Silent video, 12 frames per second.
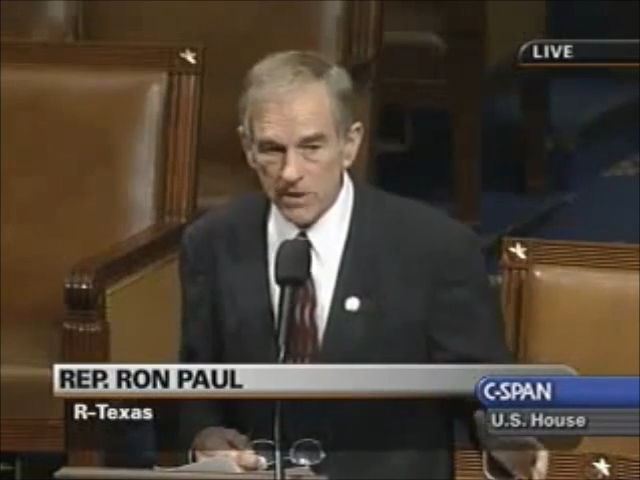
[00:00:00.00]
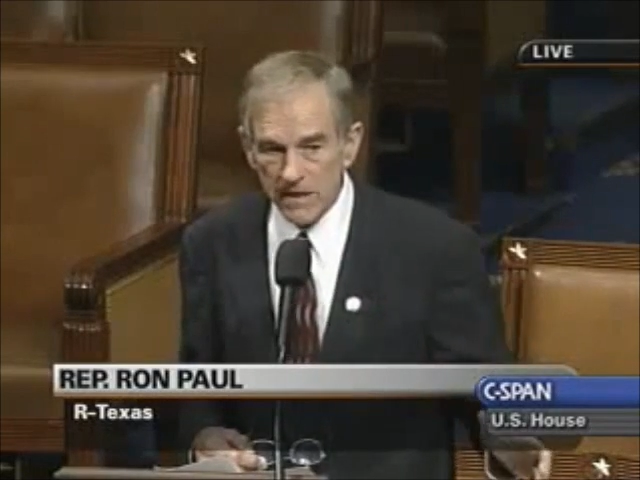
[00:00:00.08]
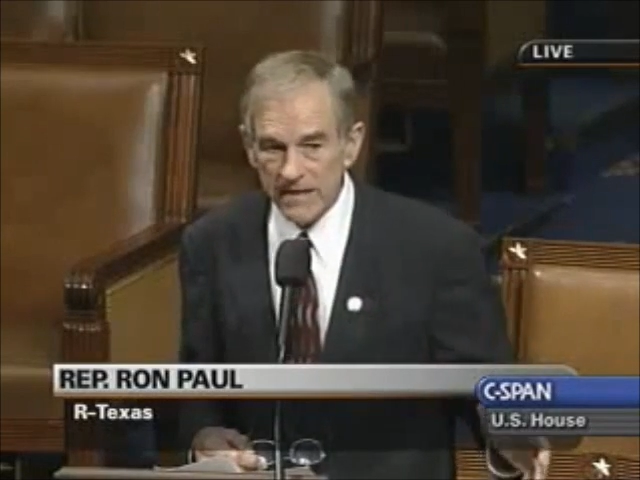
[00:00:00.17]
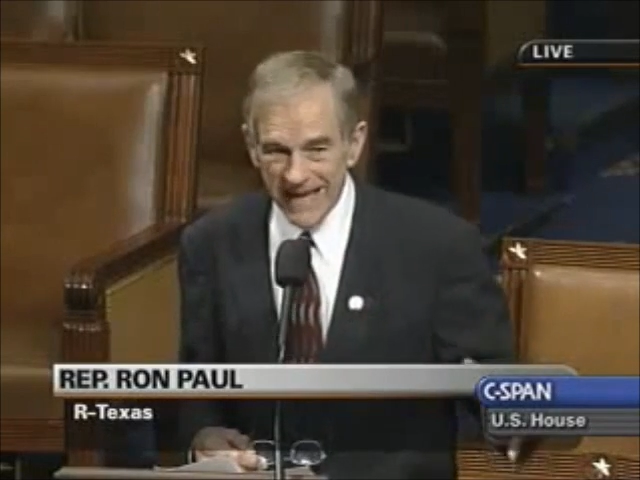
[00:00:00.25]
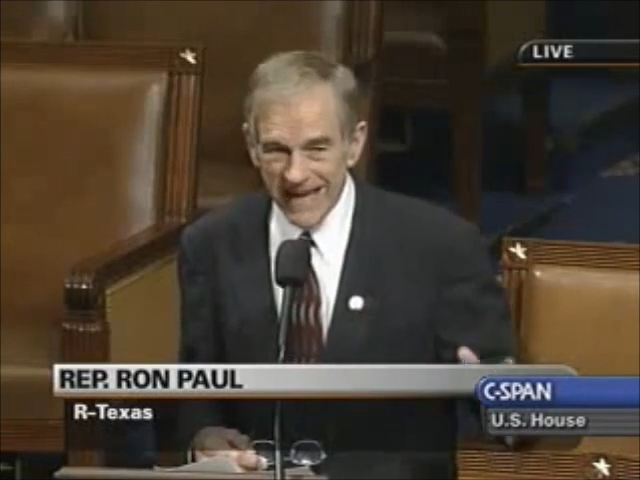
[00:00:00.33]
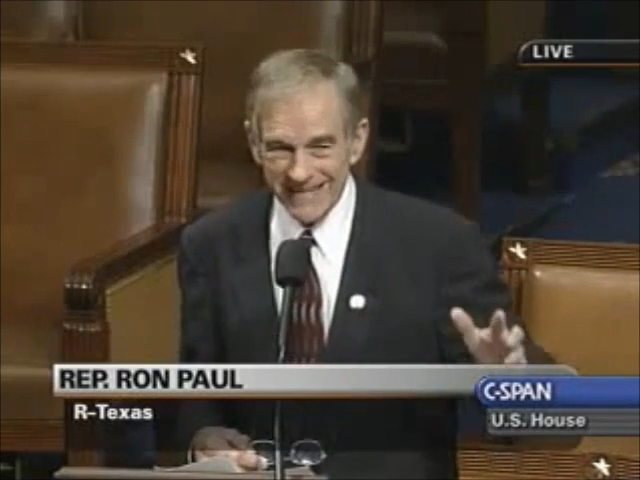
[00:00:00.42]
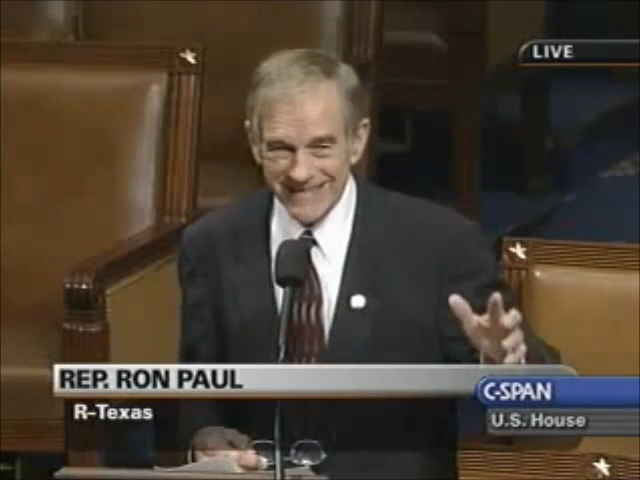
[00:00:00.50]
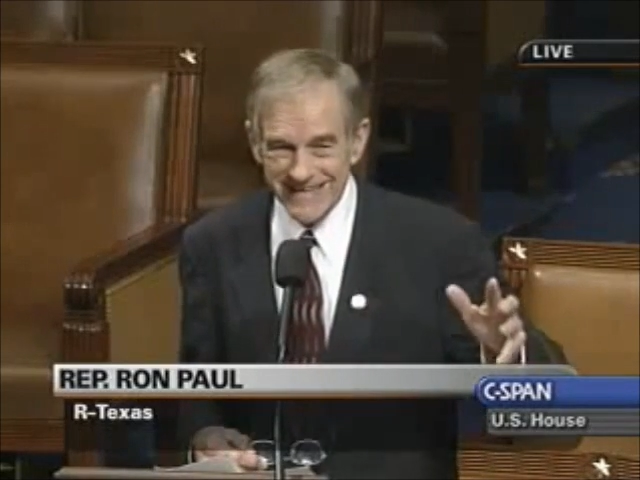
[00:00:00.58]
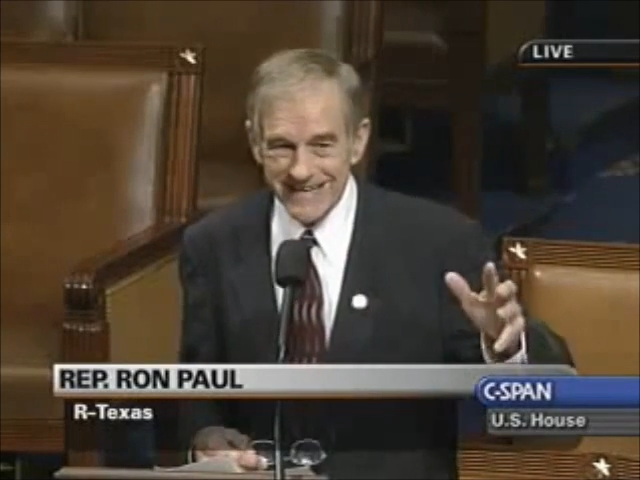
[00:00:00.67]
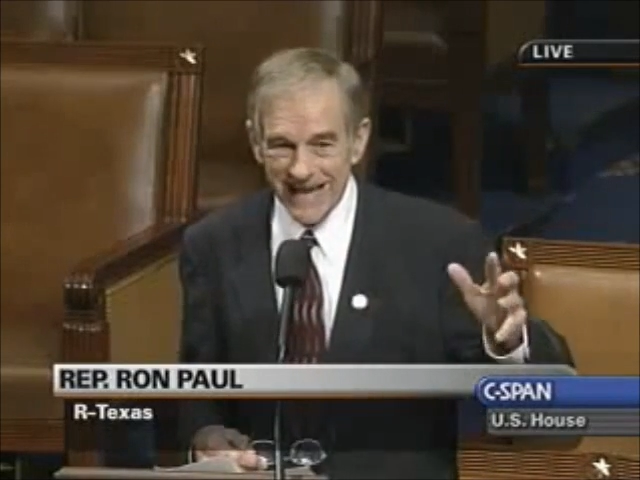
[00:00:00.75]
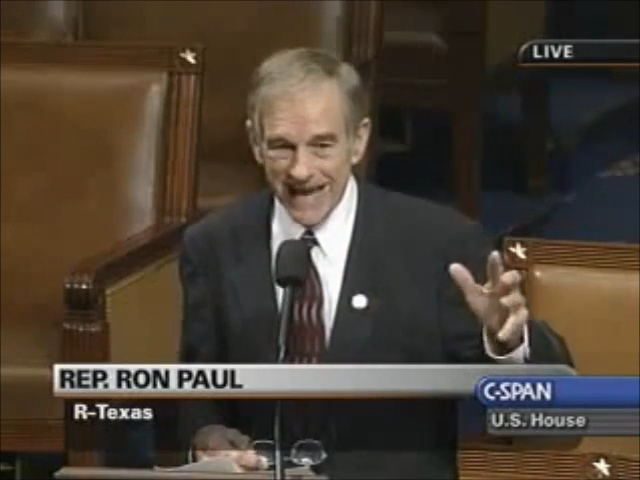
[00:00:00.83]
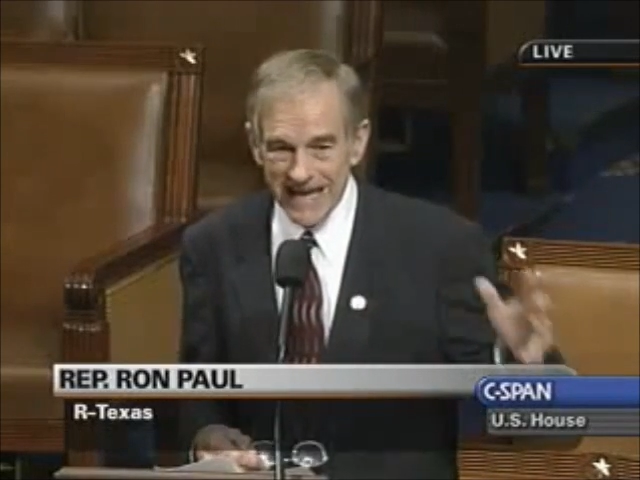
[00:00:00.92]
It
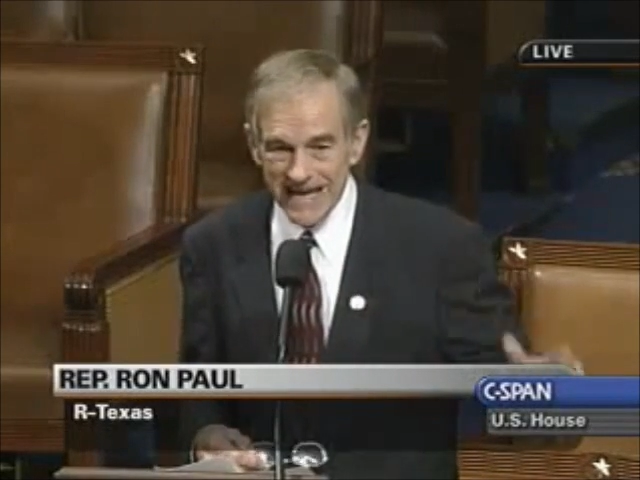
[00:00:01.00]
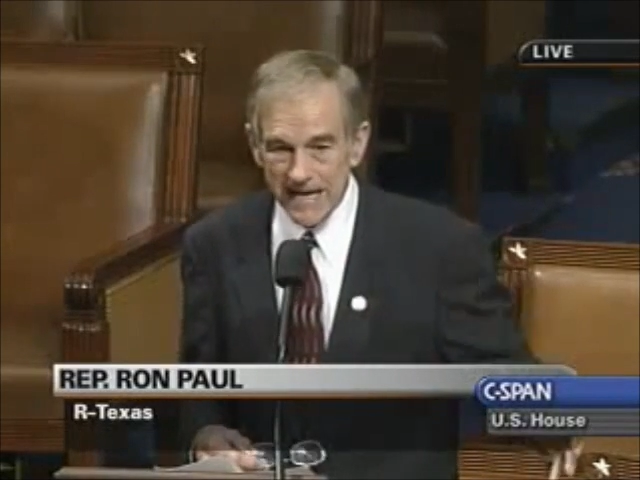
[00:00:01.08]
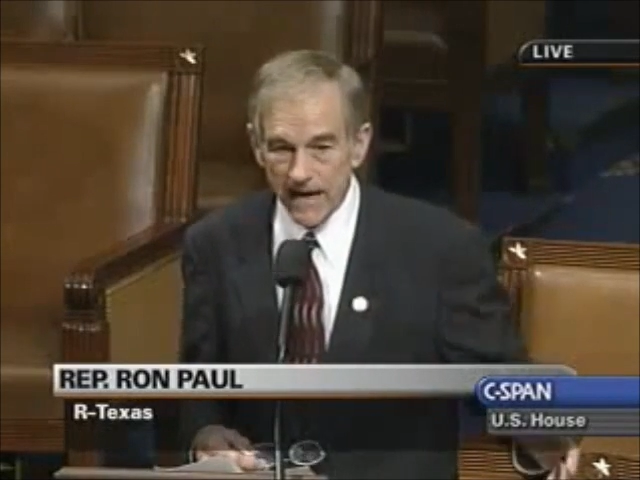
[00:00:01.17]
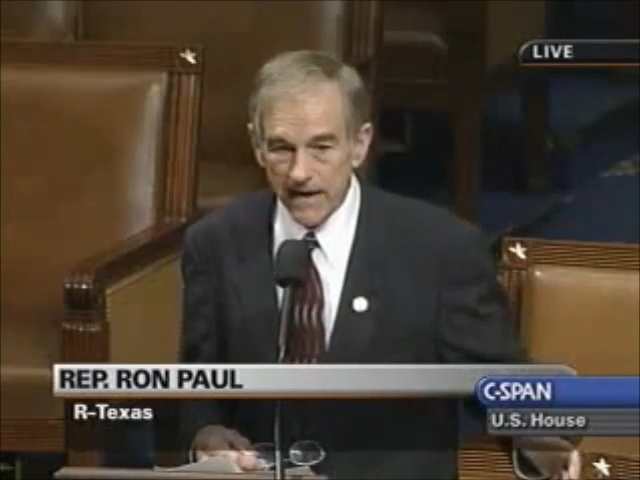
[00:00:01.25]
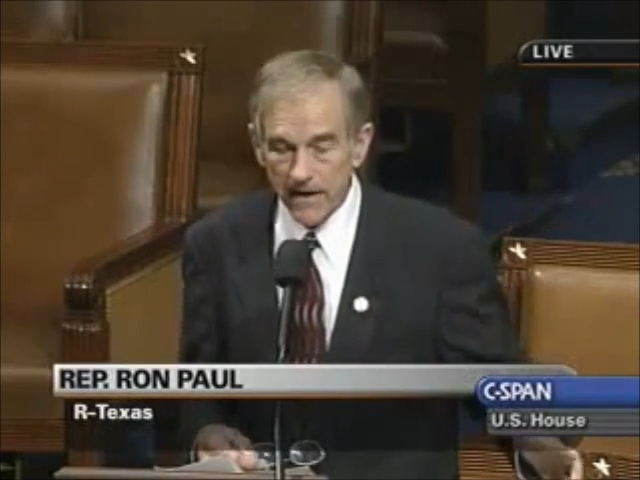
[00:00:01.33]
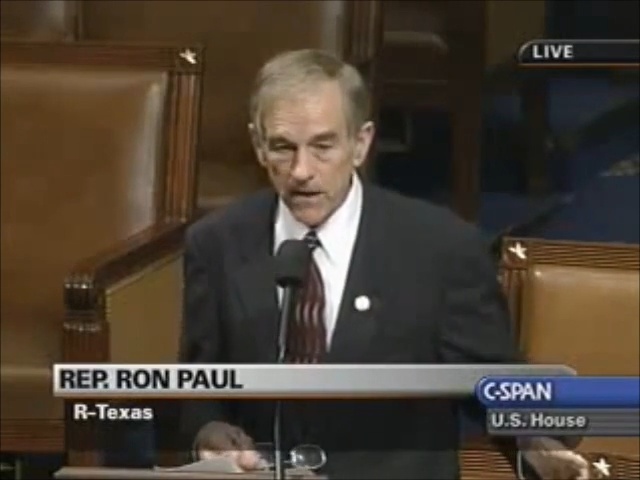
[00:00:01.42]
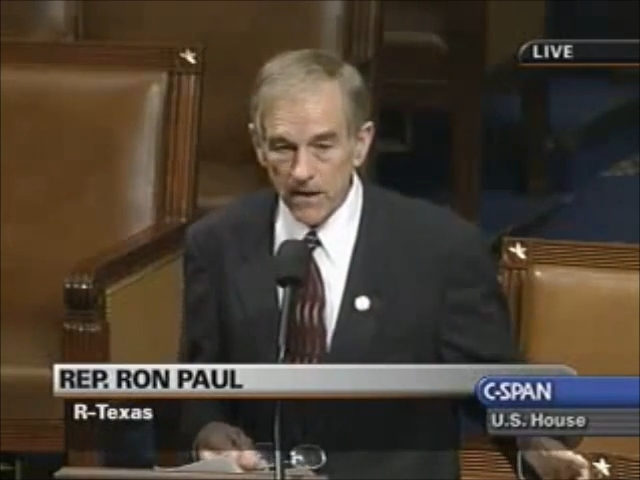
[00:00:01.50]
did end.